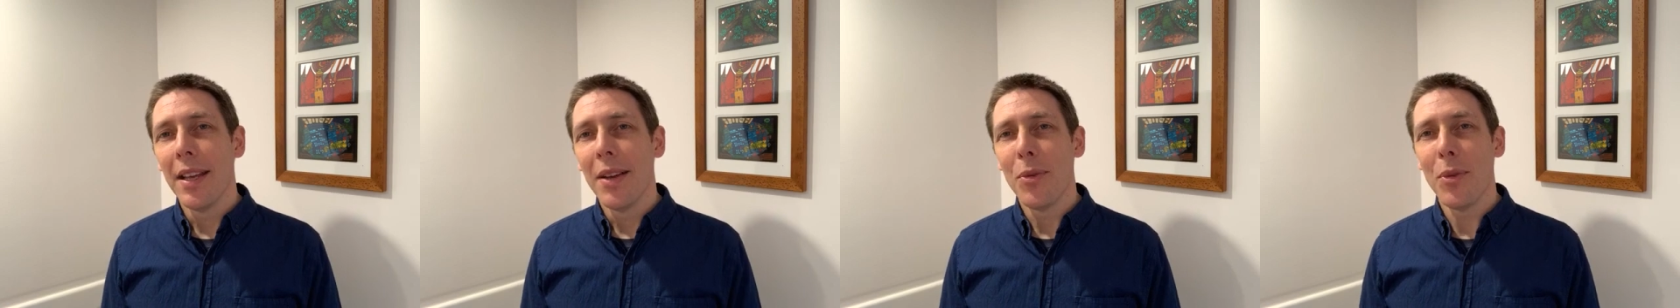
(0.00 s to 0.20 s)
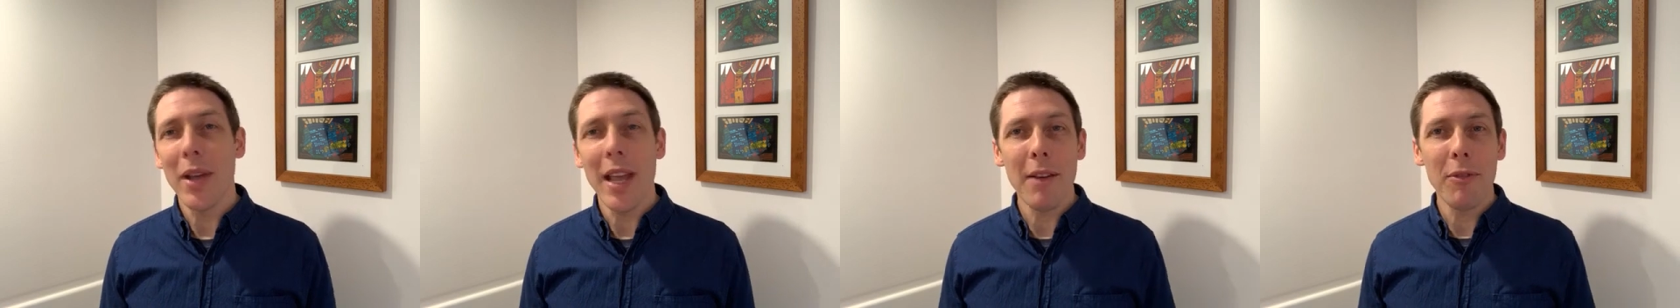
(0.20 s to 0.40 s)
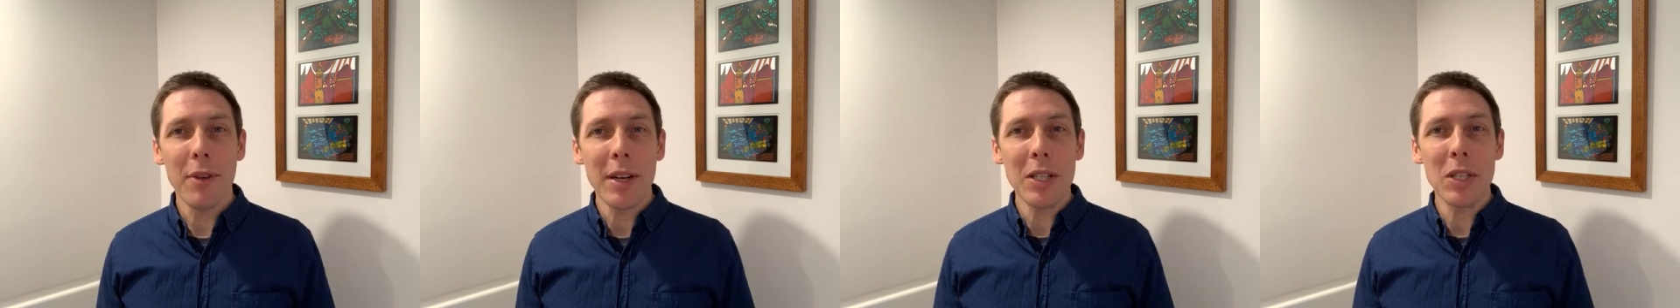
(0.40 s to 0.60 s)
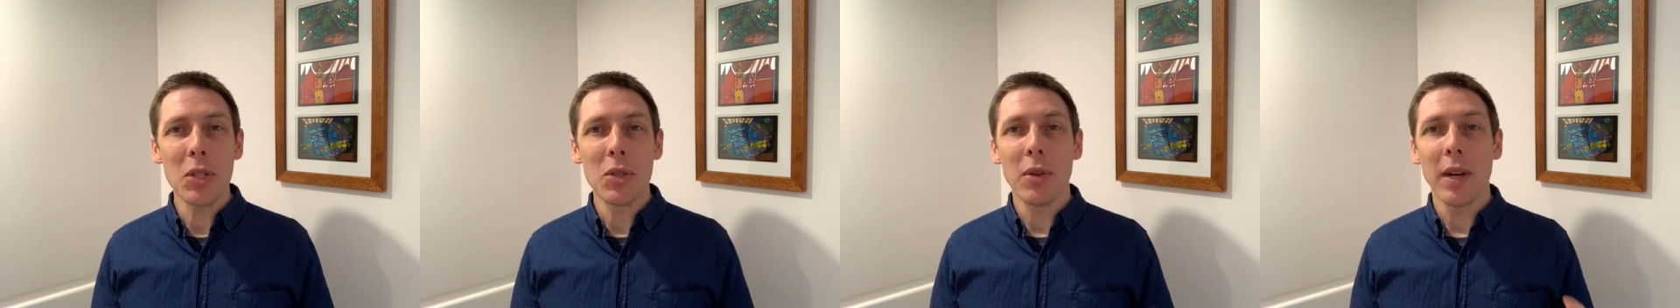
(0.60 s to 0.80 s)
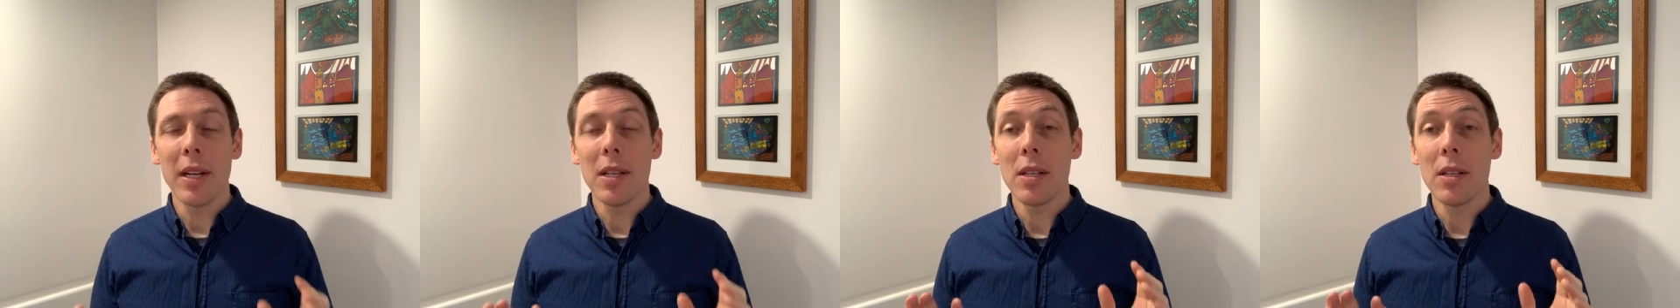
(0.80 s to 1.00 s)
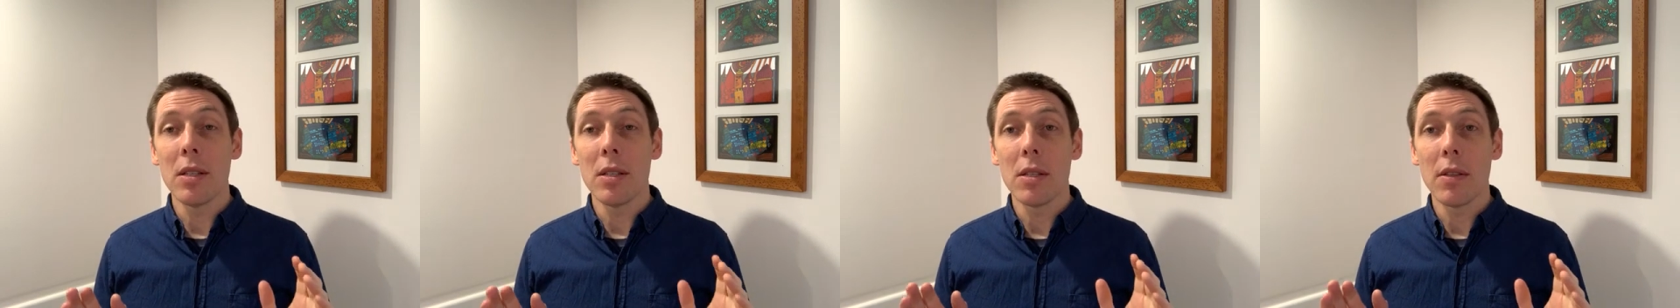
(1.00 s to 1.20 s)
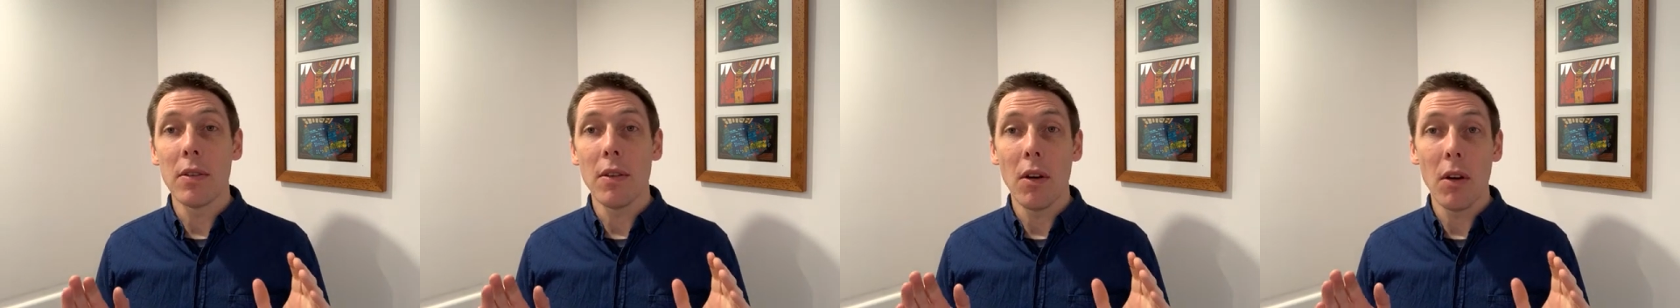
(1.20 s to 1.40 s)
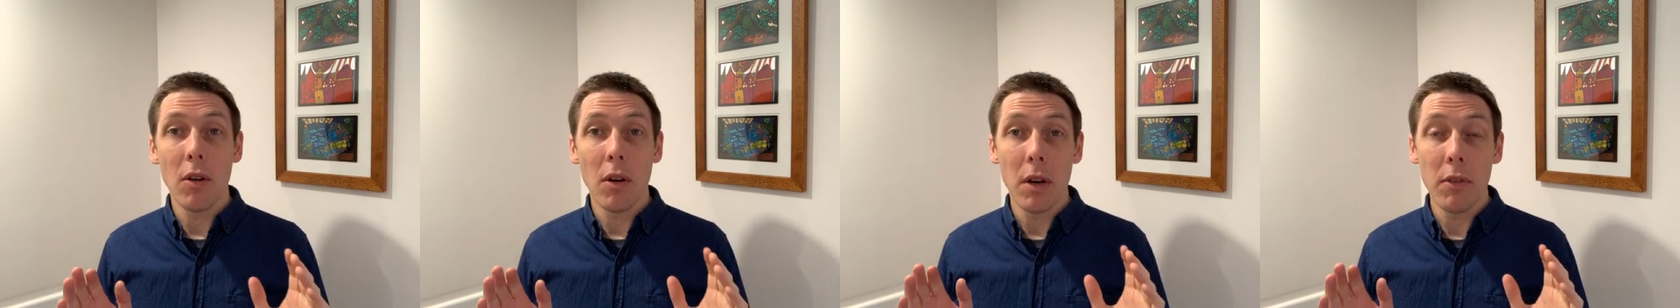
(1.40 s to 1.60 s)
We have registrations
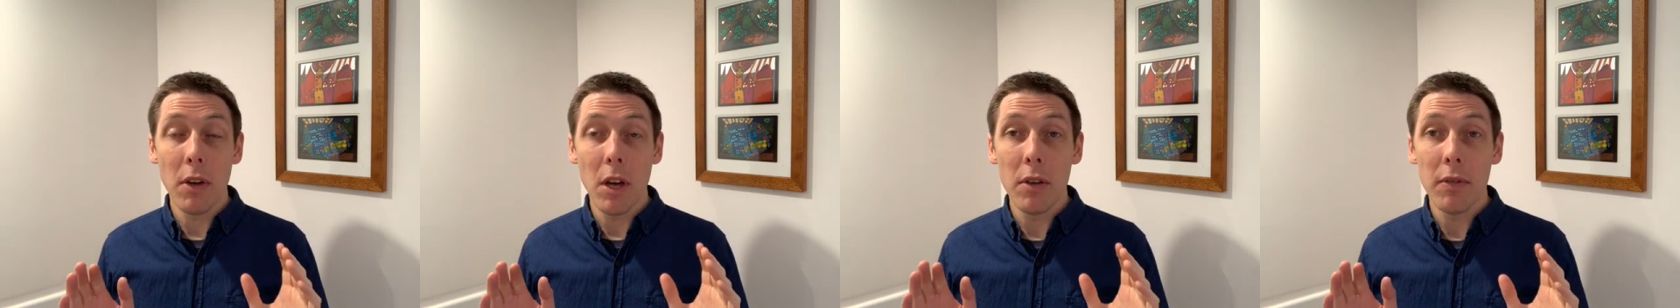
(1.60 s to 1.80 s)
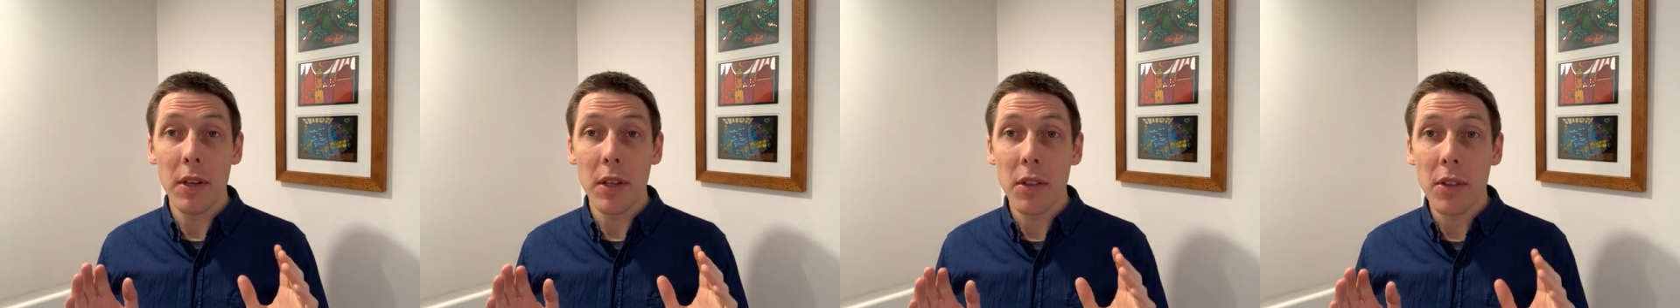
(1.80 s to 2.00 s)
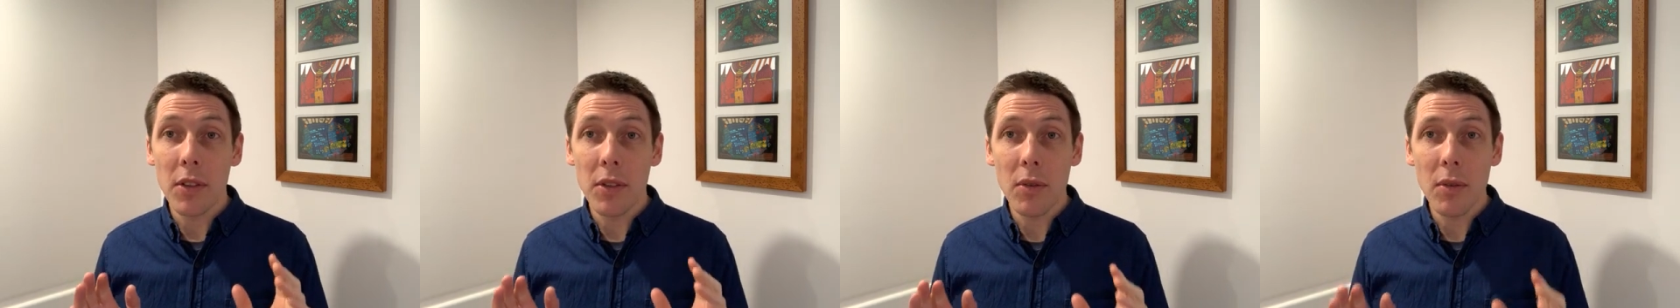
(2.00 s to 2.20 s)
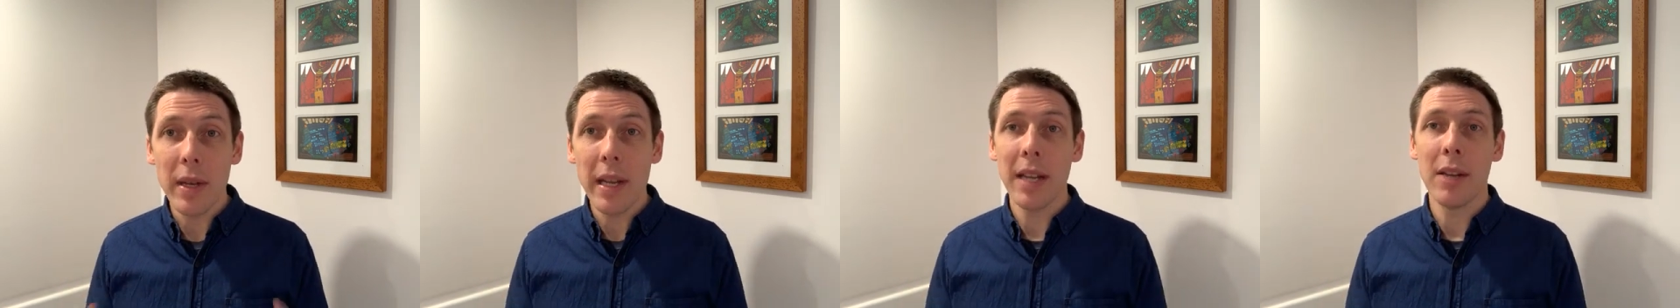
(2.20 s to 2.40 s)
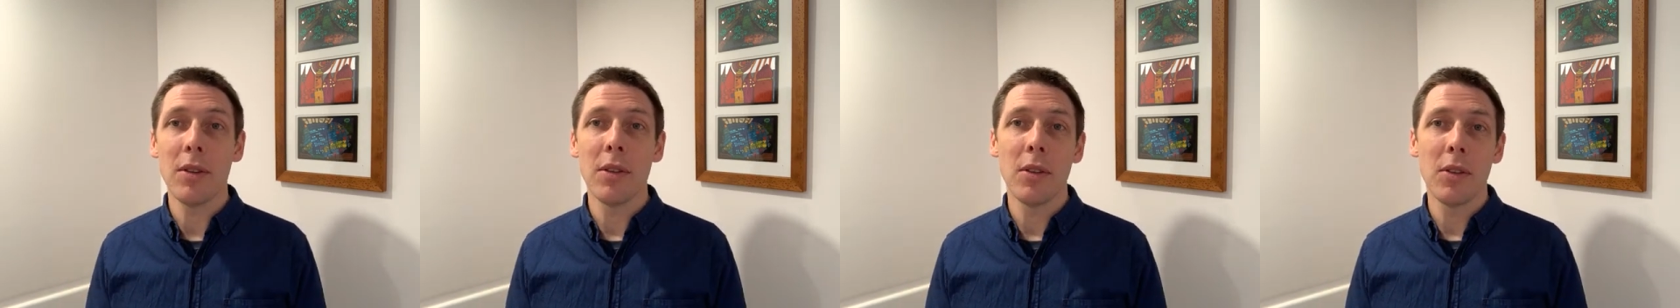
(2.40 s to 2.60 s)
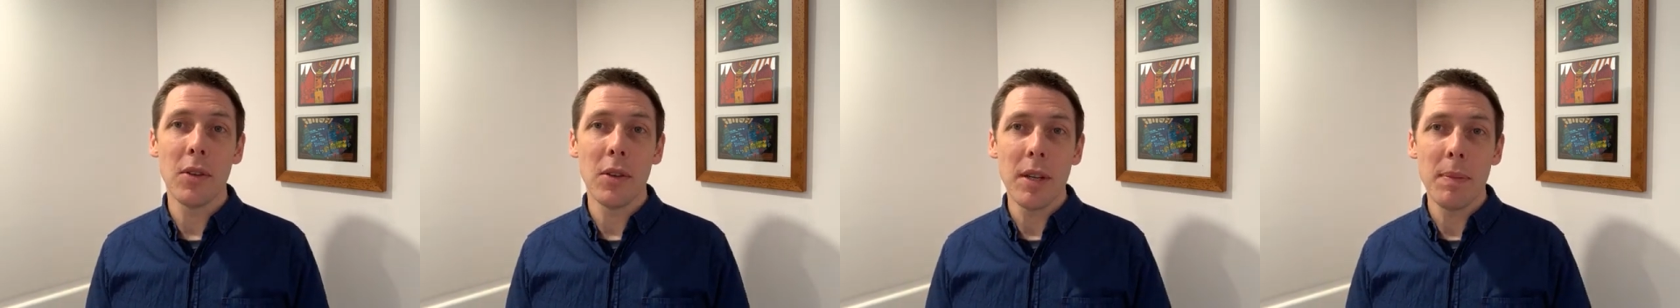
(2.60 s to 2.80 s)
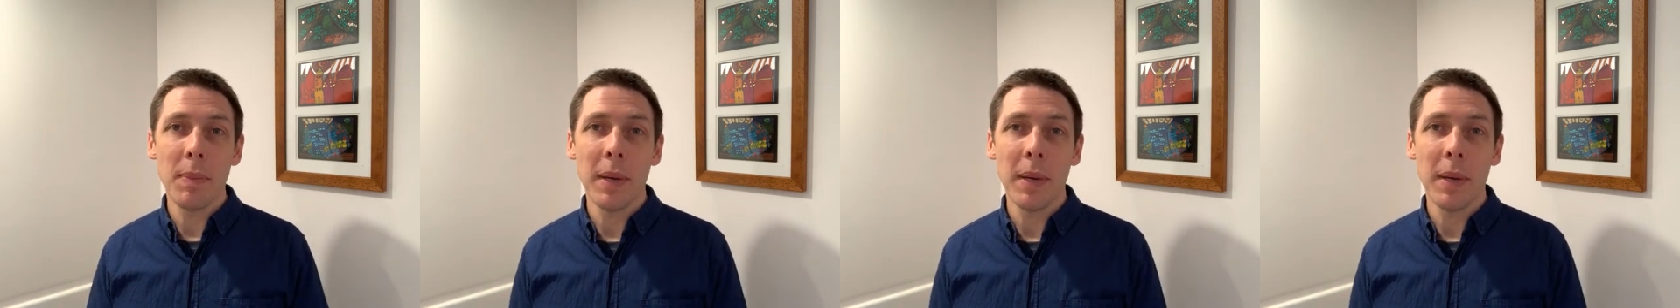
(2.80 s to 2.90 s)
of over 330